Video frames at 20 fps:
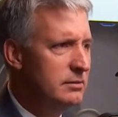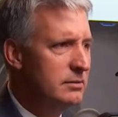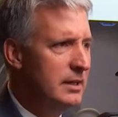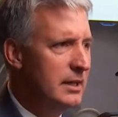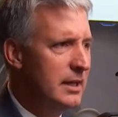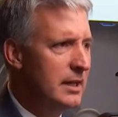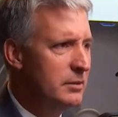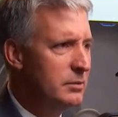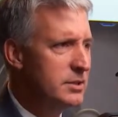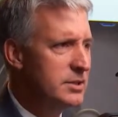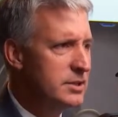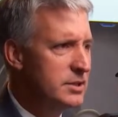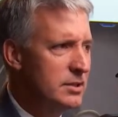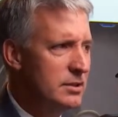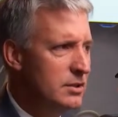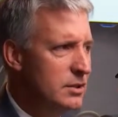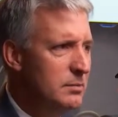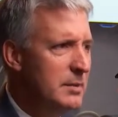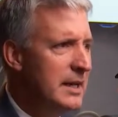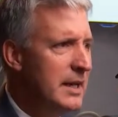In other words,
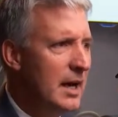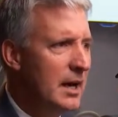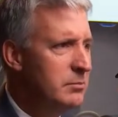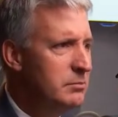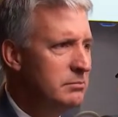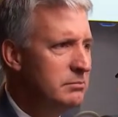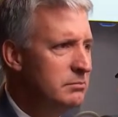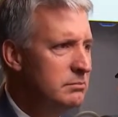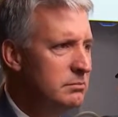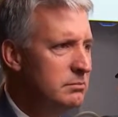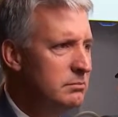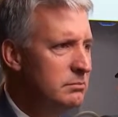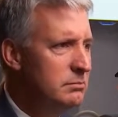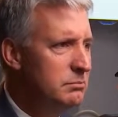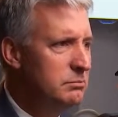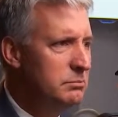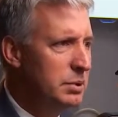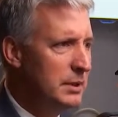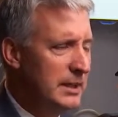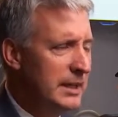you may not
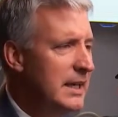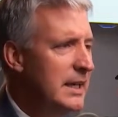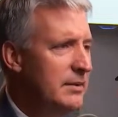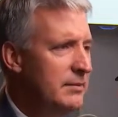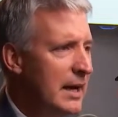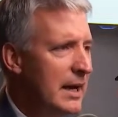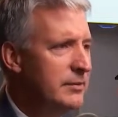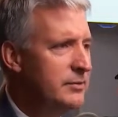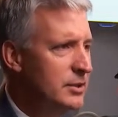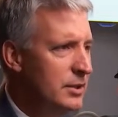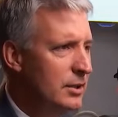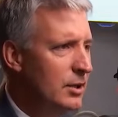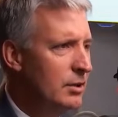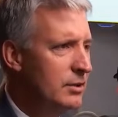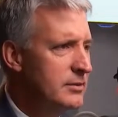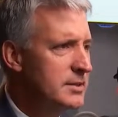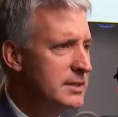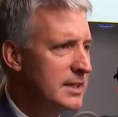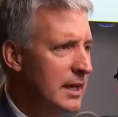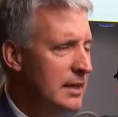believe after you go to
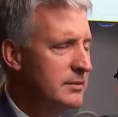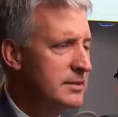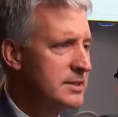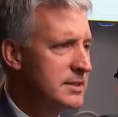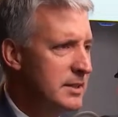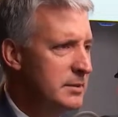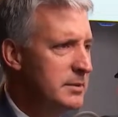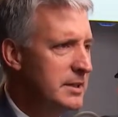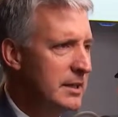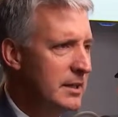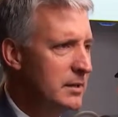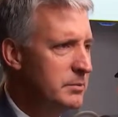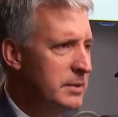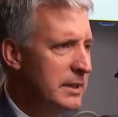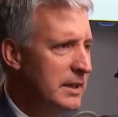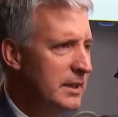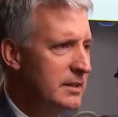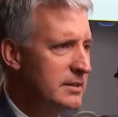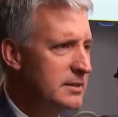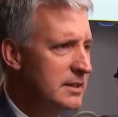this kind of a seminary
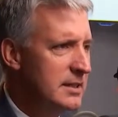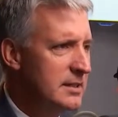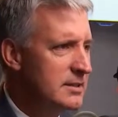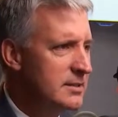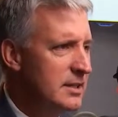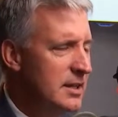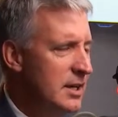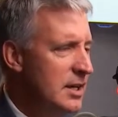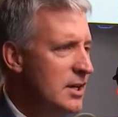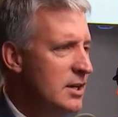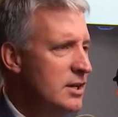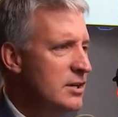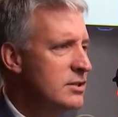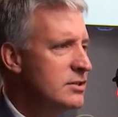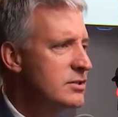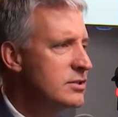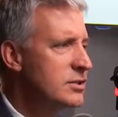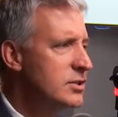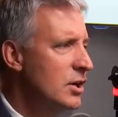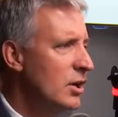because it is
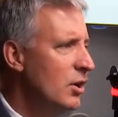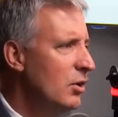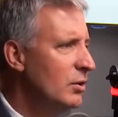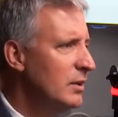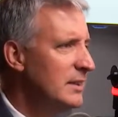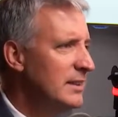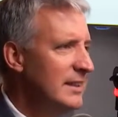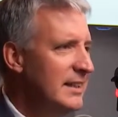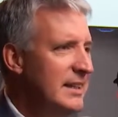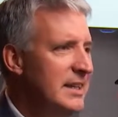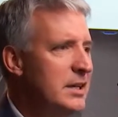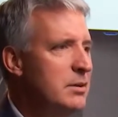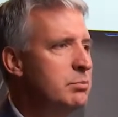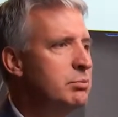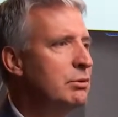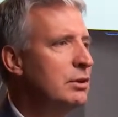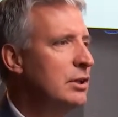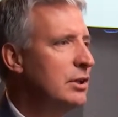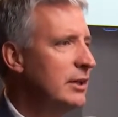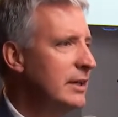so
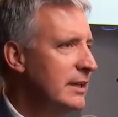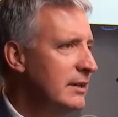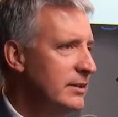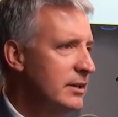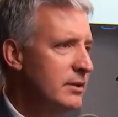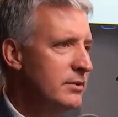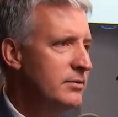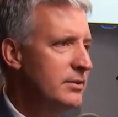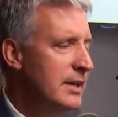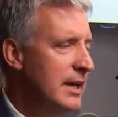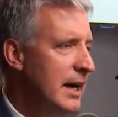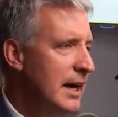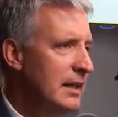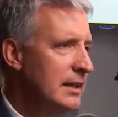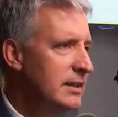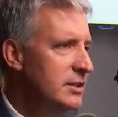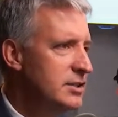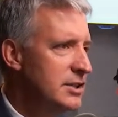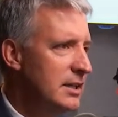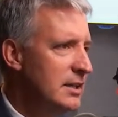liberal in their
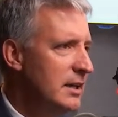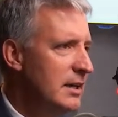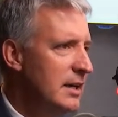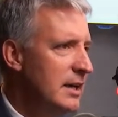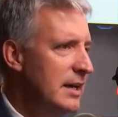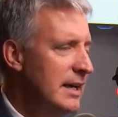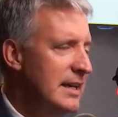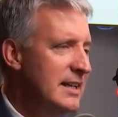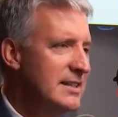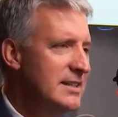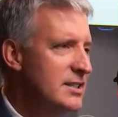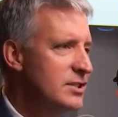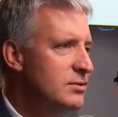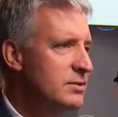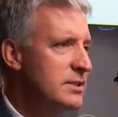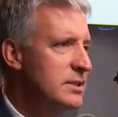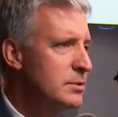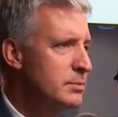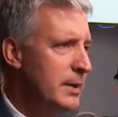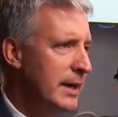theology and
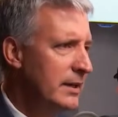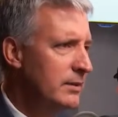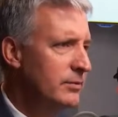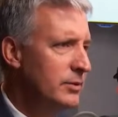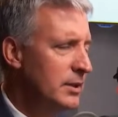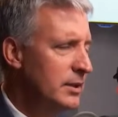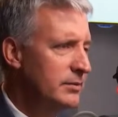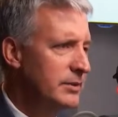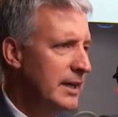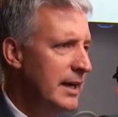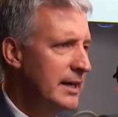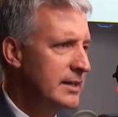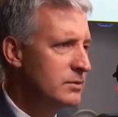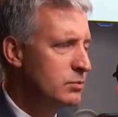disrespectful of God's